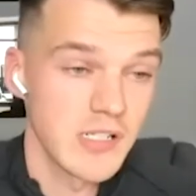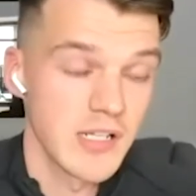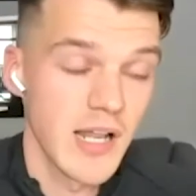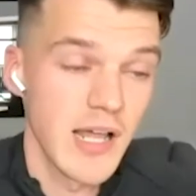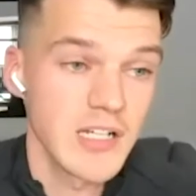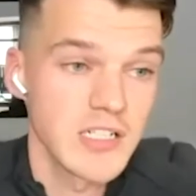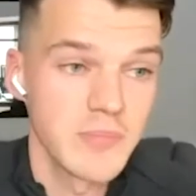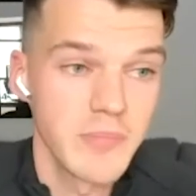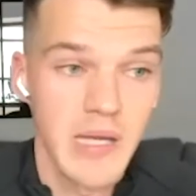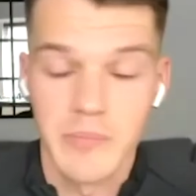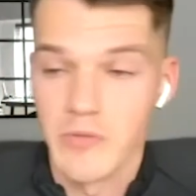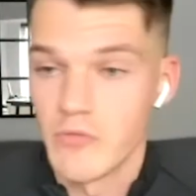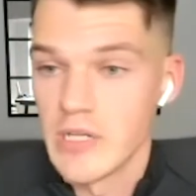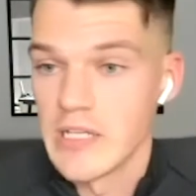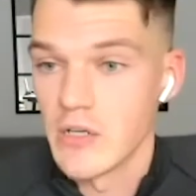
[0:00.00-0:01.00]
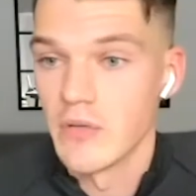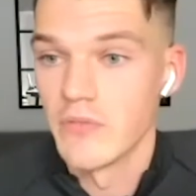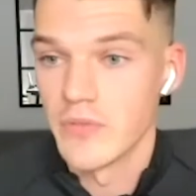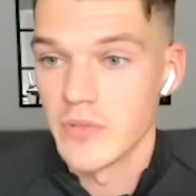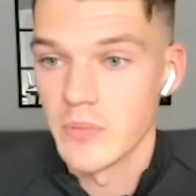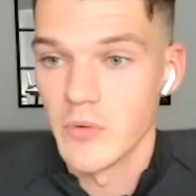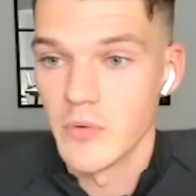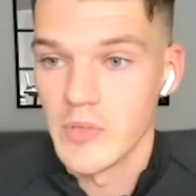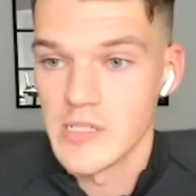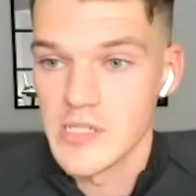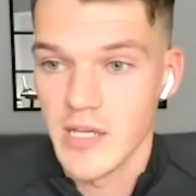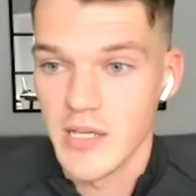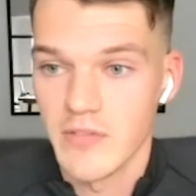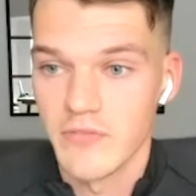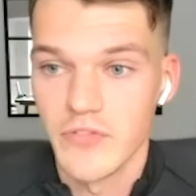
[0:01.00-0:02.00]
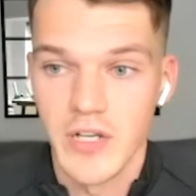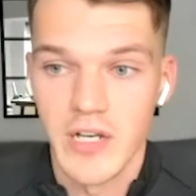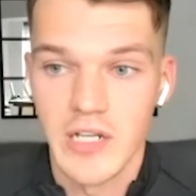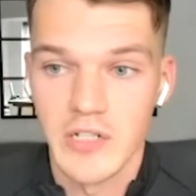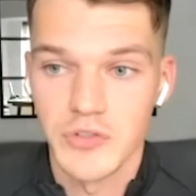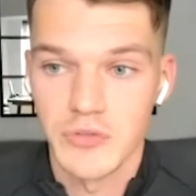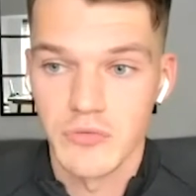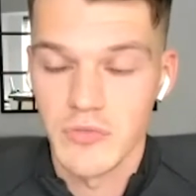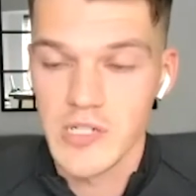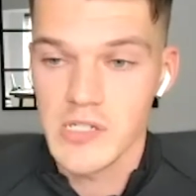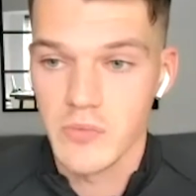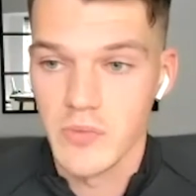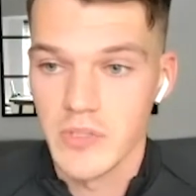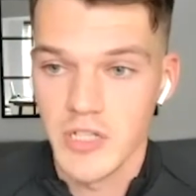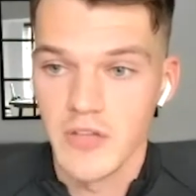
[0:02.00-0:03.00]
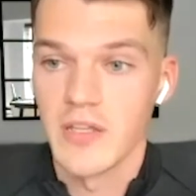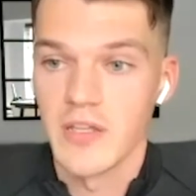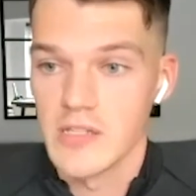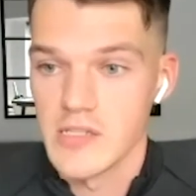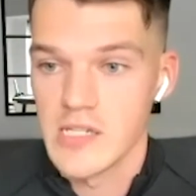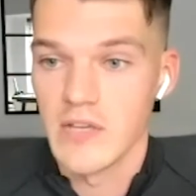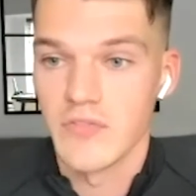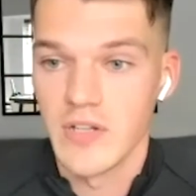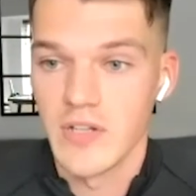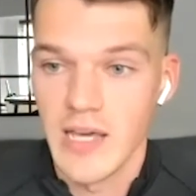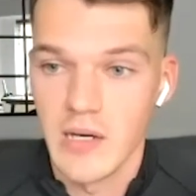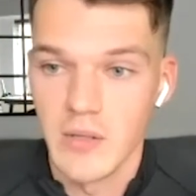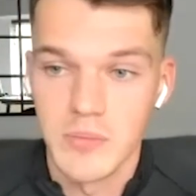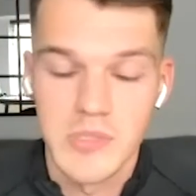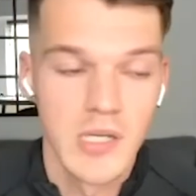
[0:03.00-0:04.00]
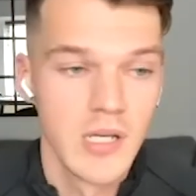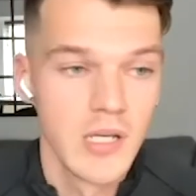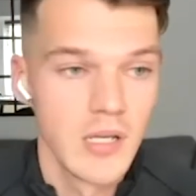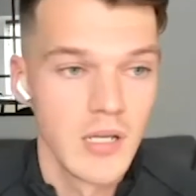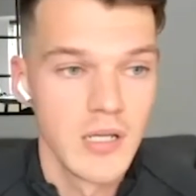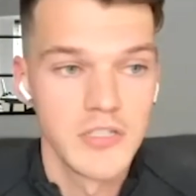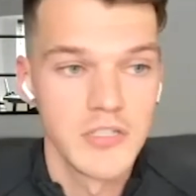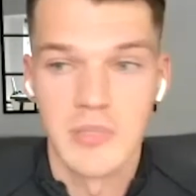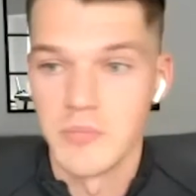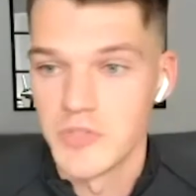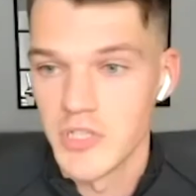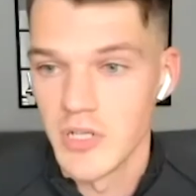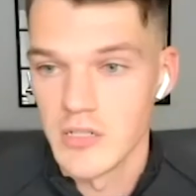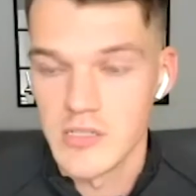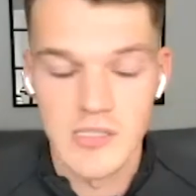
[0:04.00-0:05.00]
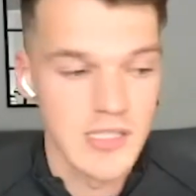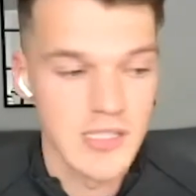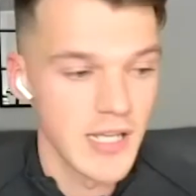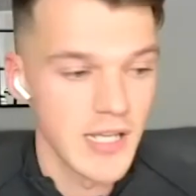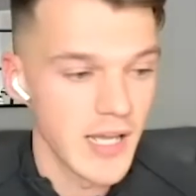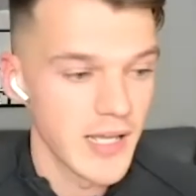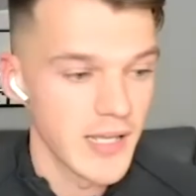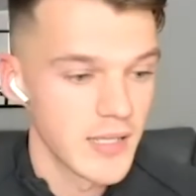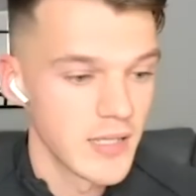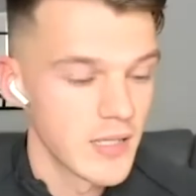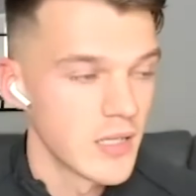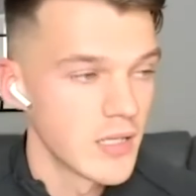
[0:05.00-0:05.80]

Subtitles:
And it actually made me really comfortable with taking financial risk, which I think has definitely helped Gymshark to today.